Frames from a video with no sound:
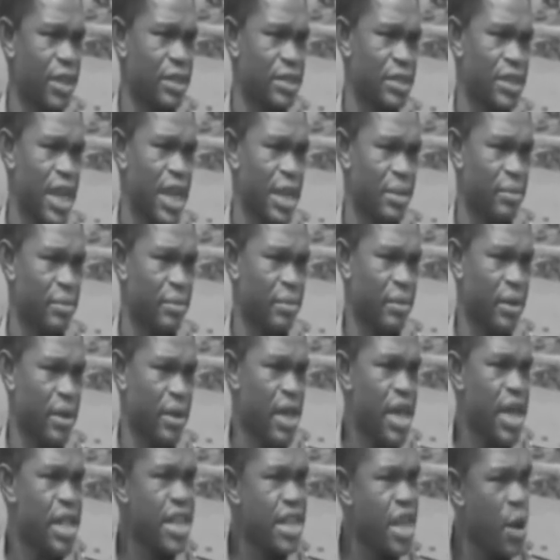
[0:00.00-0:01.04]
by
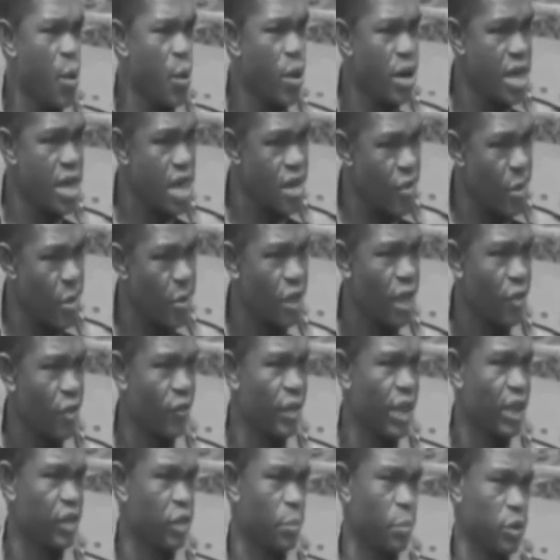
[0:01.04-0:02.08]
Igbos only. Adekunle